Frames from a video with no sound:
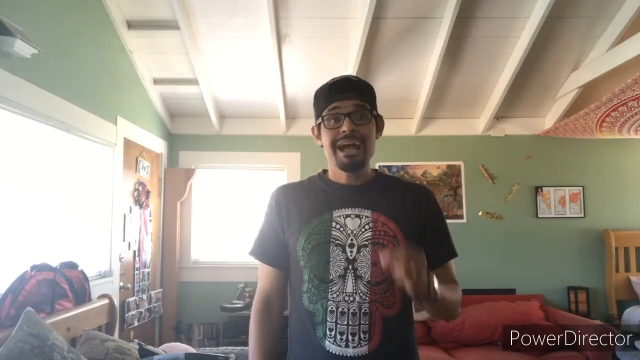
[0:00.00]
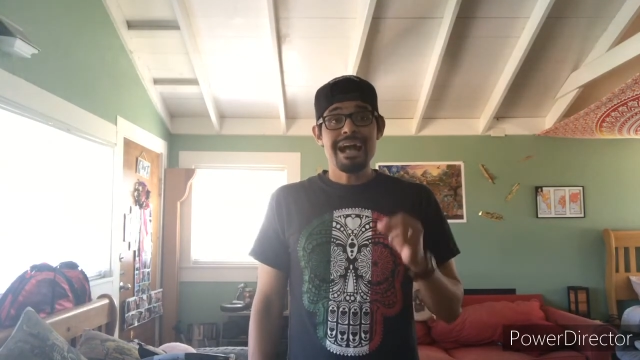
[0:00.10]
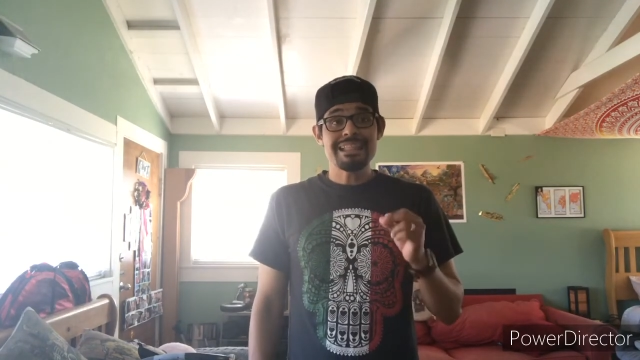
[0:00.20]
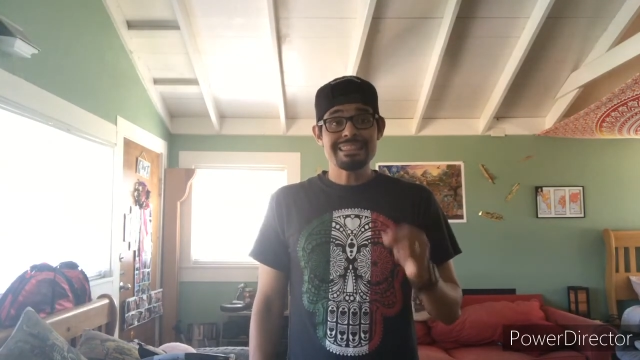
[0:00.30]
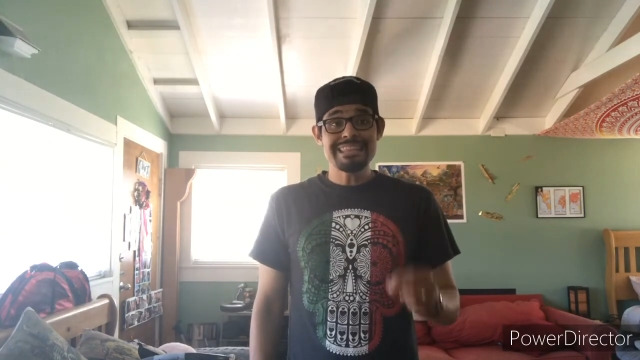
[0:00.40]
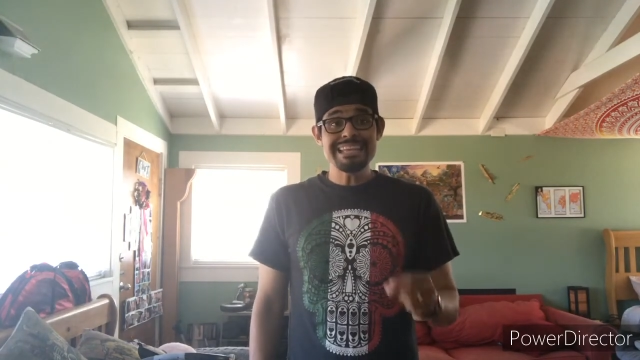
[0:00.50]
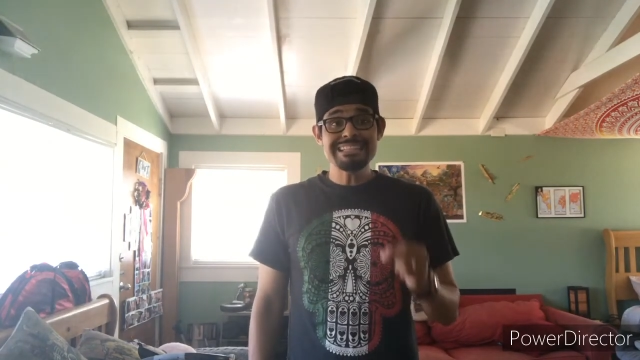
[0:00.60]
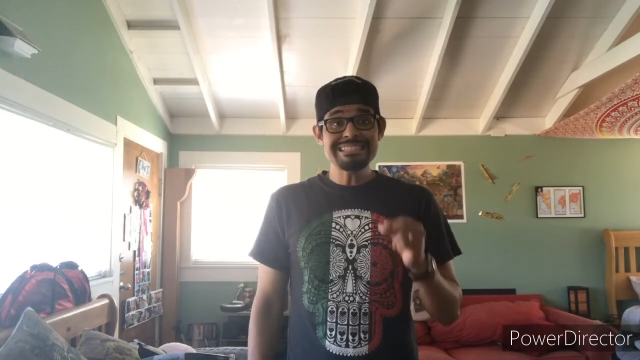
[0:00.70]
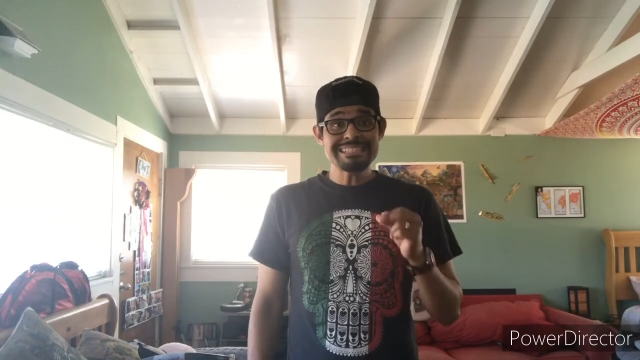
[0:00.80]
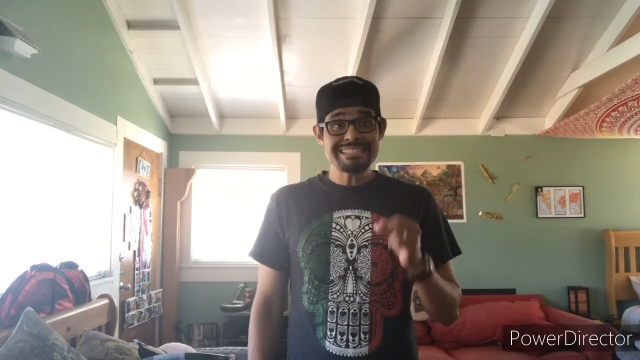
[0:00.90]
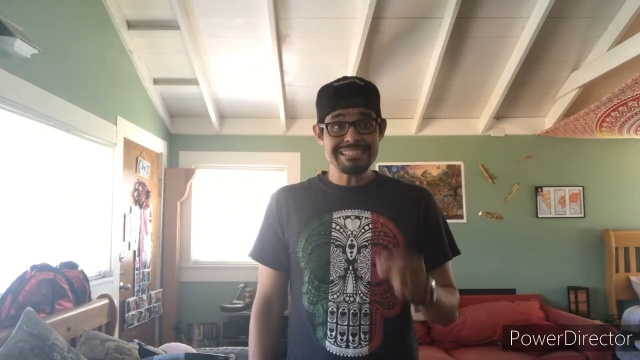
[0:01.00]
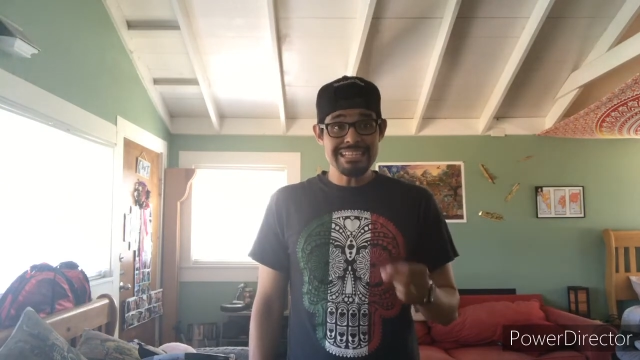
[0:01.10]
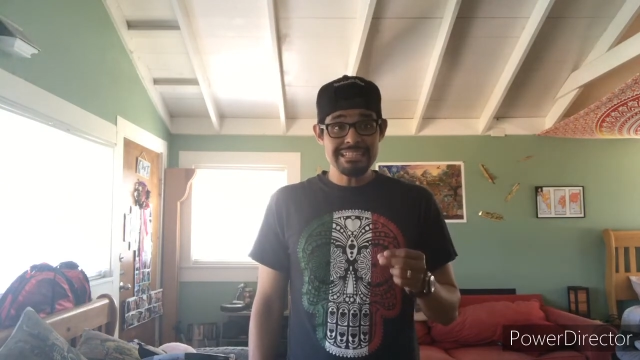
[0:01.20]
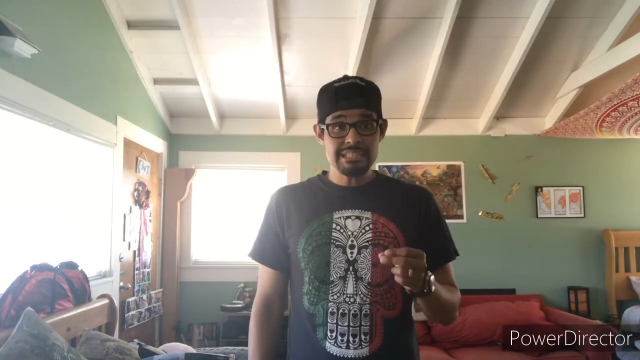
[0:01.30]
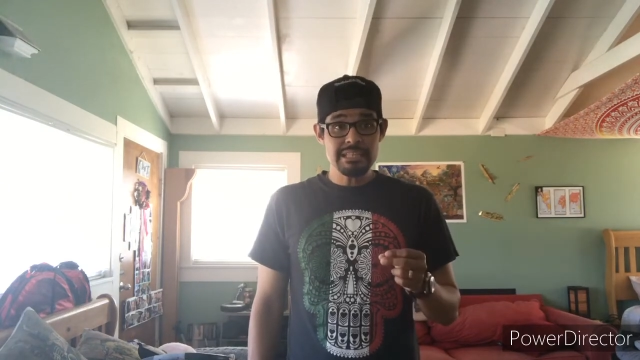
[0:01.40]
A thing
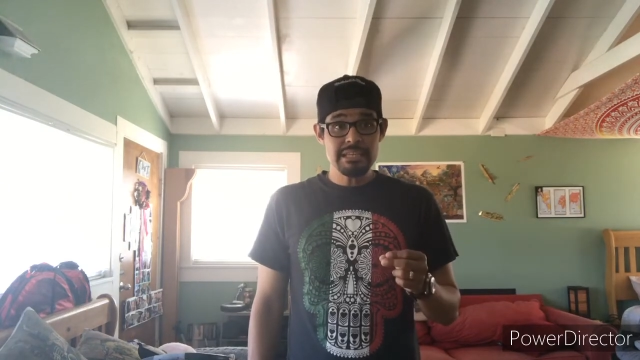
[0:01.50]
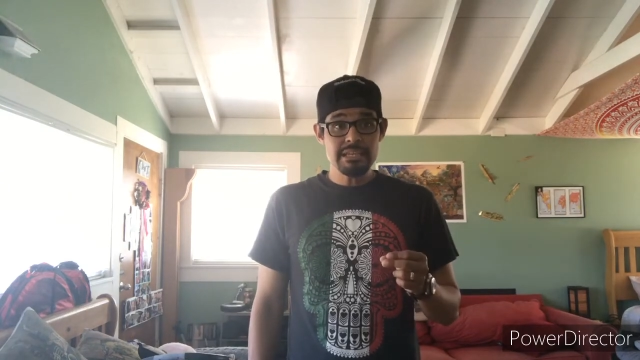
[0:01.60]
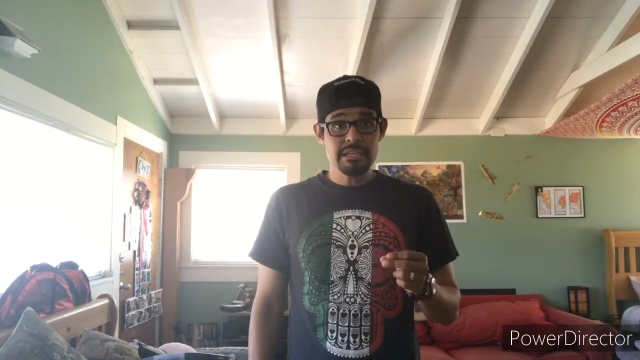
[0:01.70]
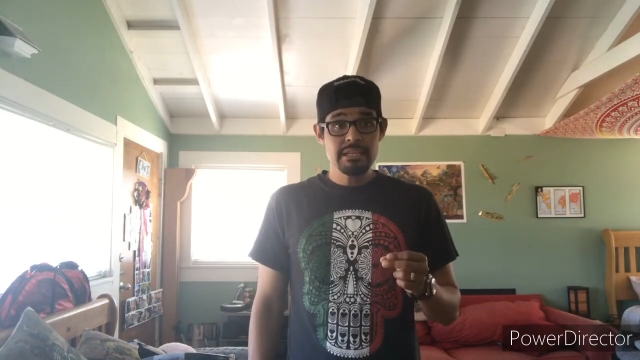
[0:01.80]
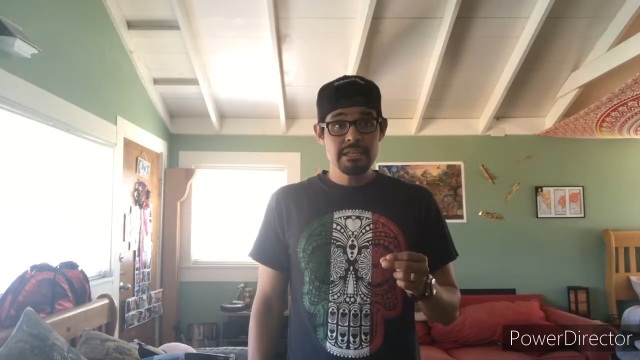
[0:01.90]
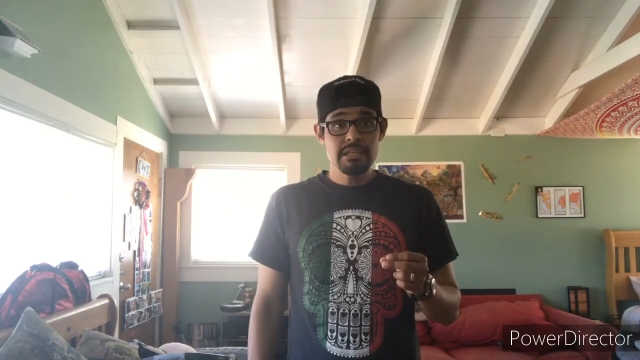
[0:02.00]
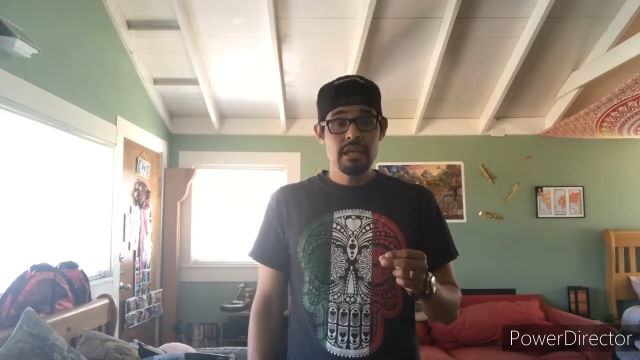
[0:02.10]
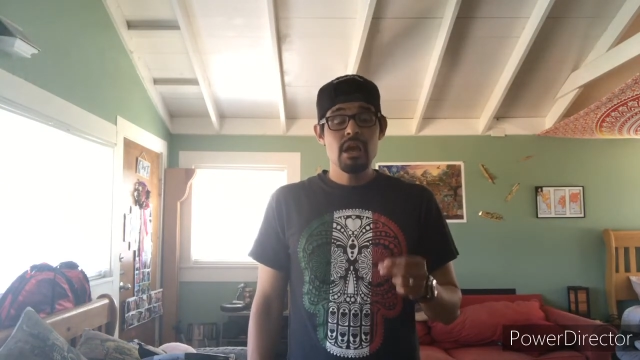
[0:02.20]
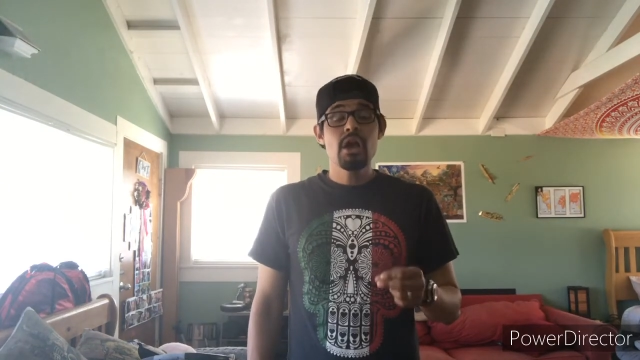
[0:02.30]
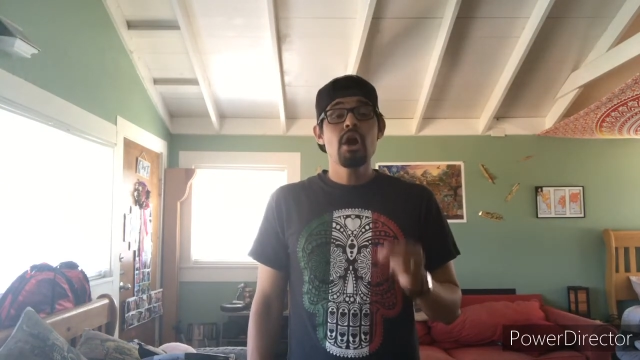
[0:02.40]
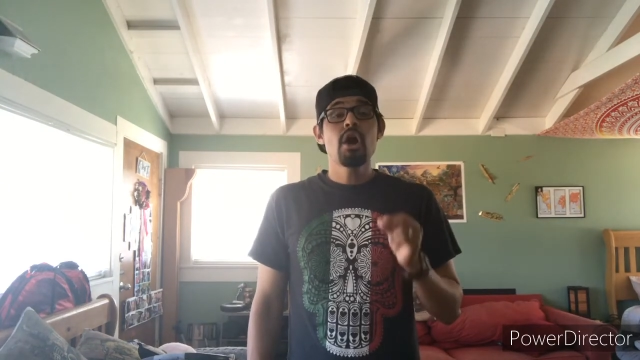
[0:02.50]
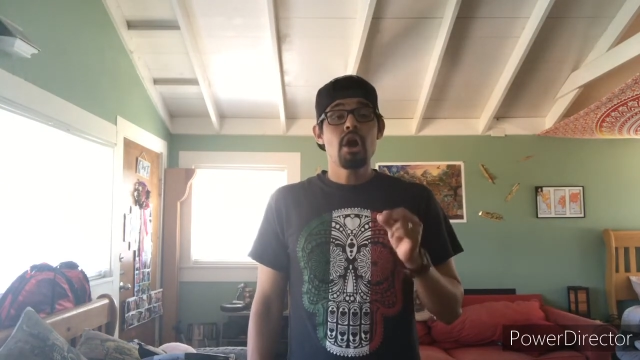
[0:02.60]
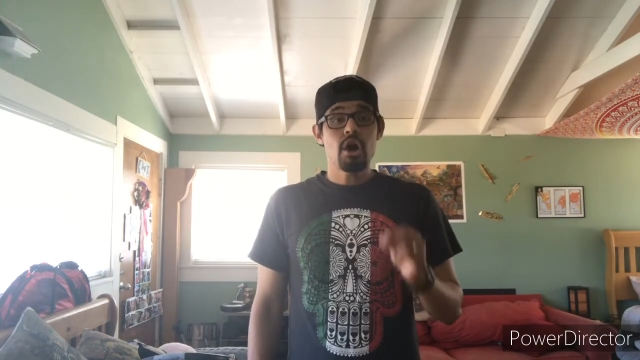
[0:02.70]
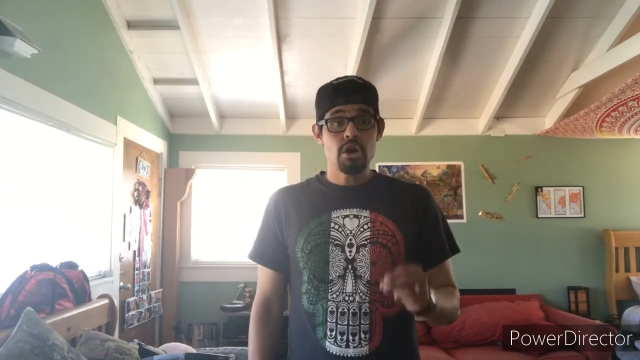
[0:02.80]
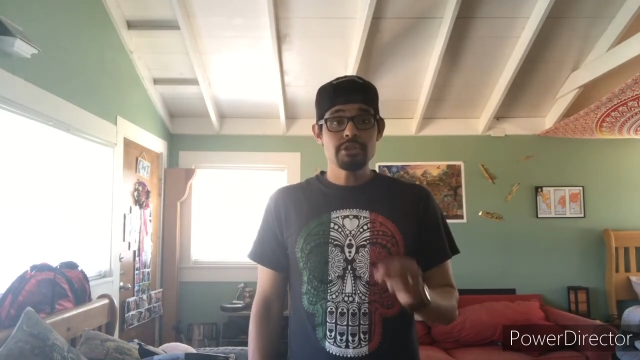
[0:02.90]
distinctly
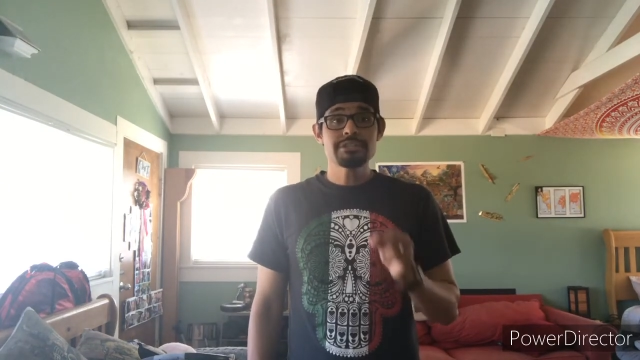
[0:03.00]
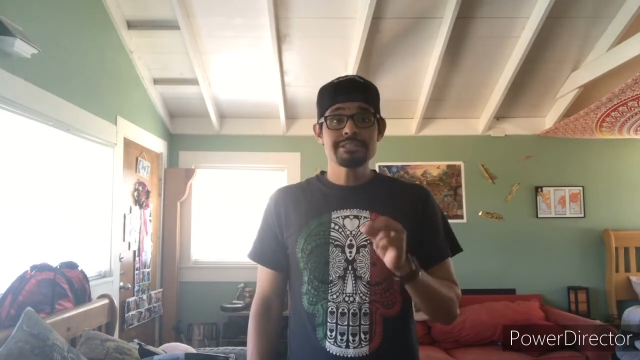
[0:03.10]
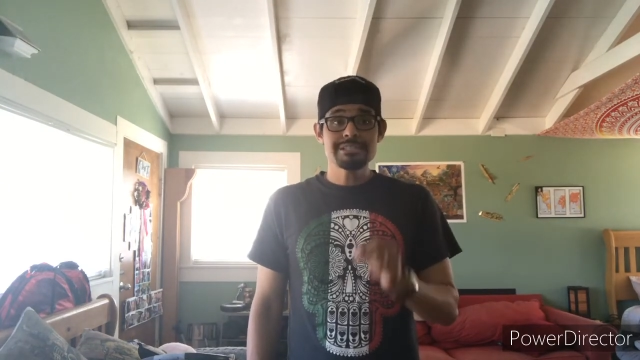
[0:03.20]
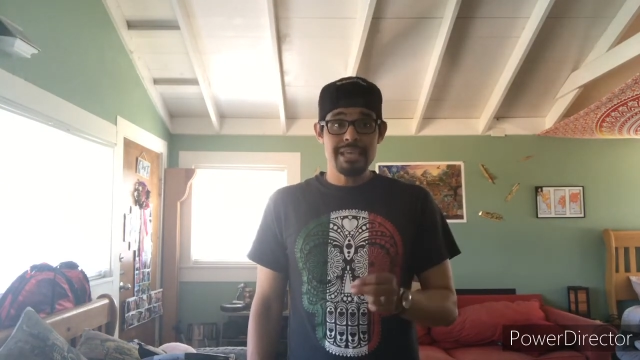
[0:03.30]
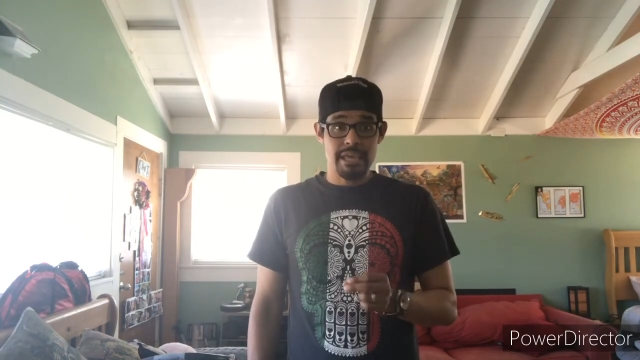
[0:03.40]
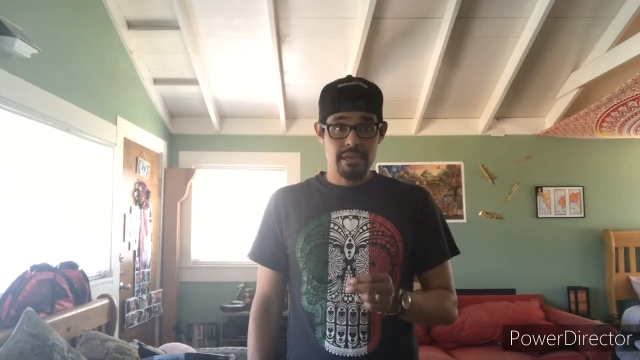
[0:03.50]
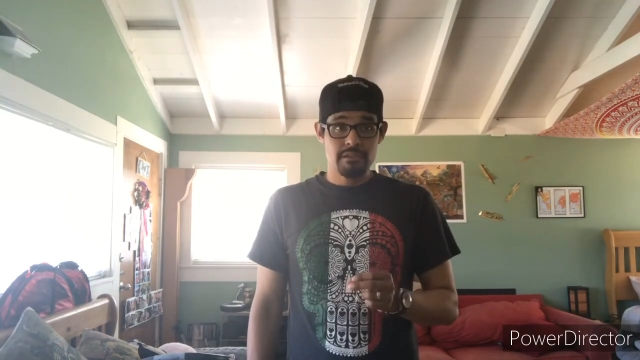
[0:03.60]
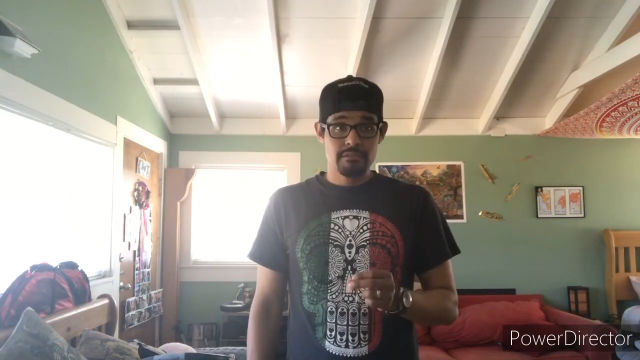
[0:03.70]
hard to say,